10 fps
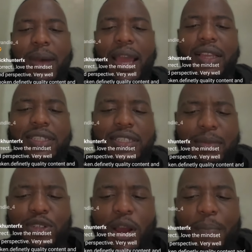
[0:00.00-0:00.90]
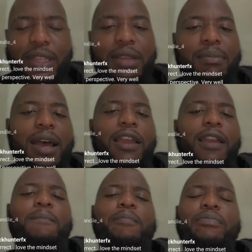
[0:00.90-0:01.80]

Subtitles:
mics. I'm dropping the mic.